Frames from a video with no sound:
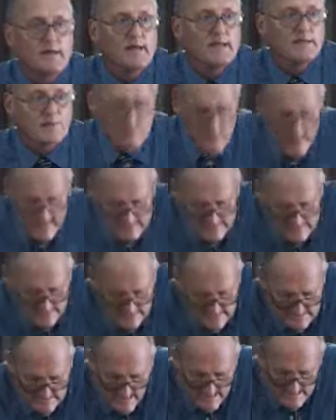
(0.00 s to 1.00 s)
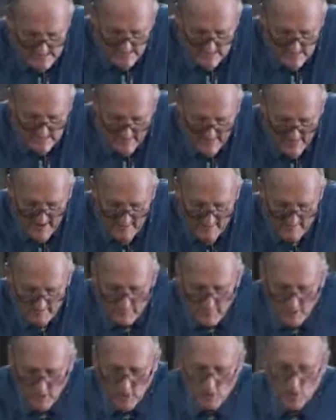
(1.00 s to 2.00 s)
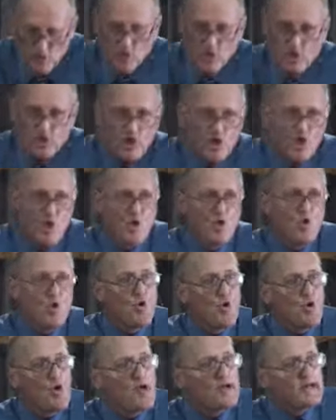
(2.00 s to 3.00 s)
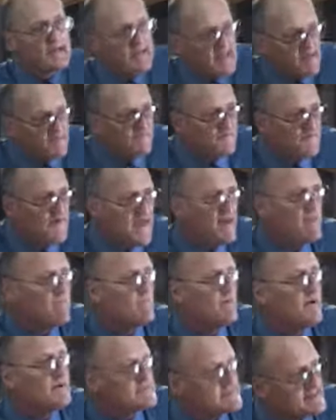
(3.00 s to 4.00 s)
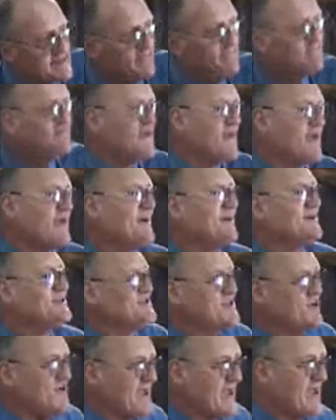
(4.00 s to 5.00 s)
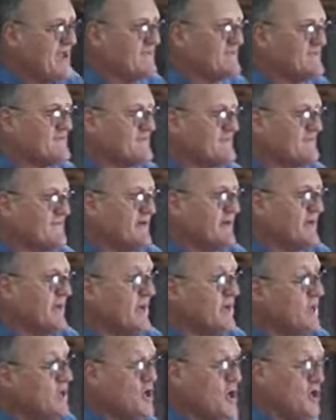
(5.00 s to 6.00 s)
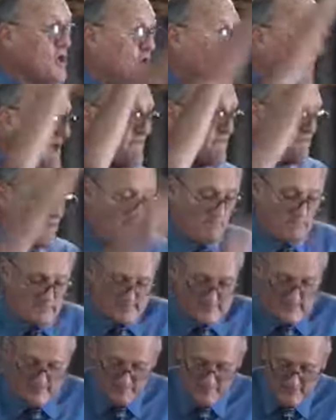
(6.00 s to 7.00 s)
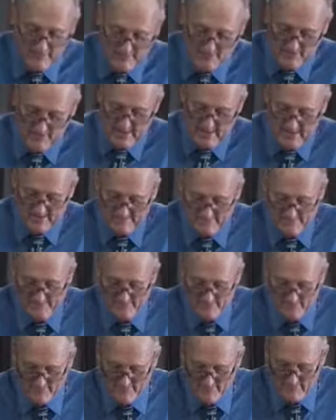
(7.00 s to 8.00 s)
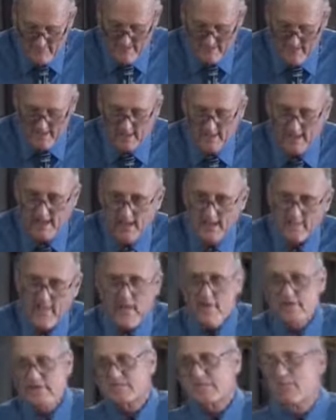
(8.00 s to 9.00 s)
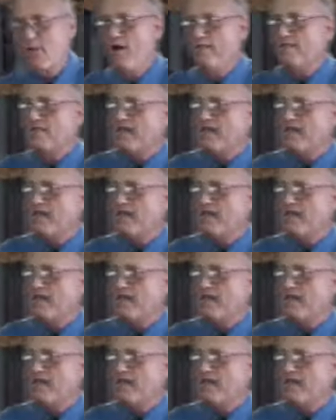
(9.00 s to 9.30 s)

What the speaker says: Jesus says to them, you give them something to eat. You give them something to eat. They respond